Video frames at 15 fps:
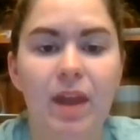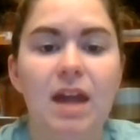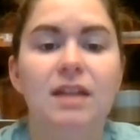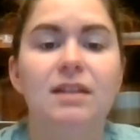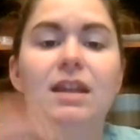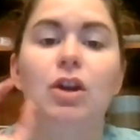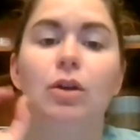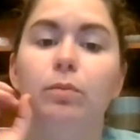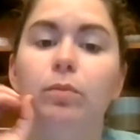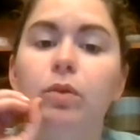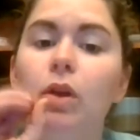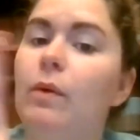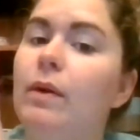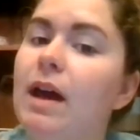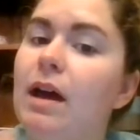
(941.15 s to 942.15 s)
And it's like you're
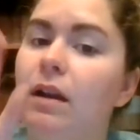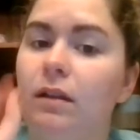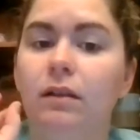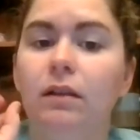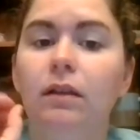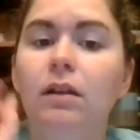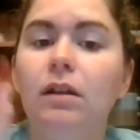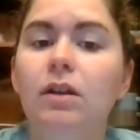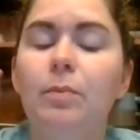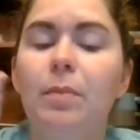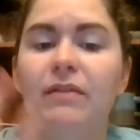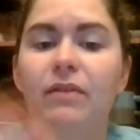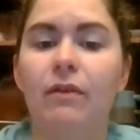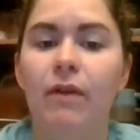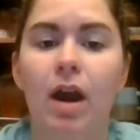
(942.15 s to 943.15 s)
blowing out a little
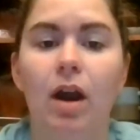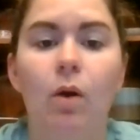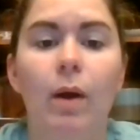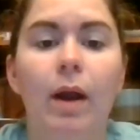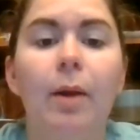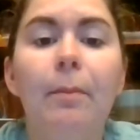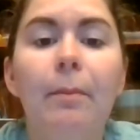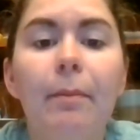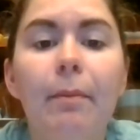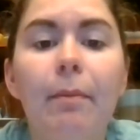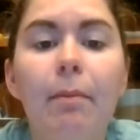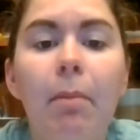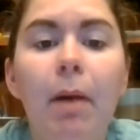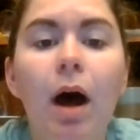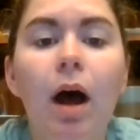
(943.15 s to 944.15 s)
puff of air going
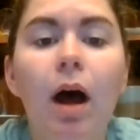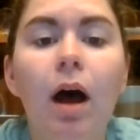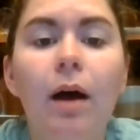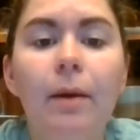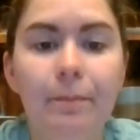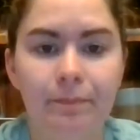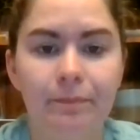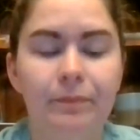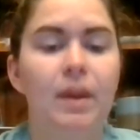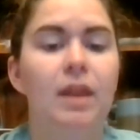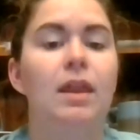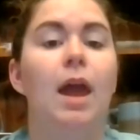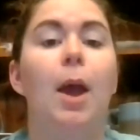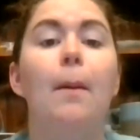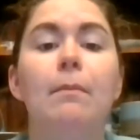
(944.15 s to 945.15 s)
mm-hmm. buh,
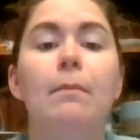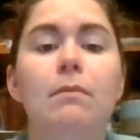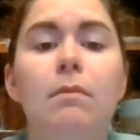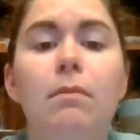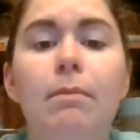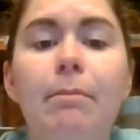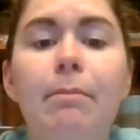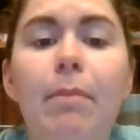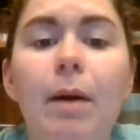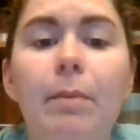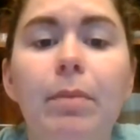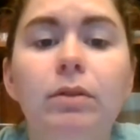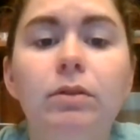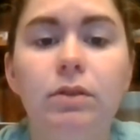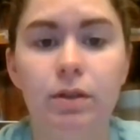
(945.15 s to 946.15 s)
like
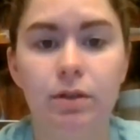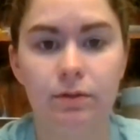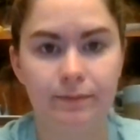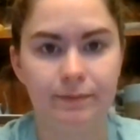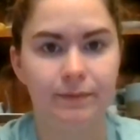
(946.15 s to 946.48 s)
bubbles.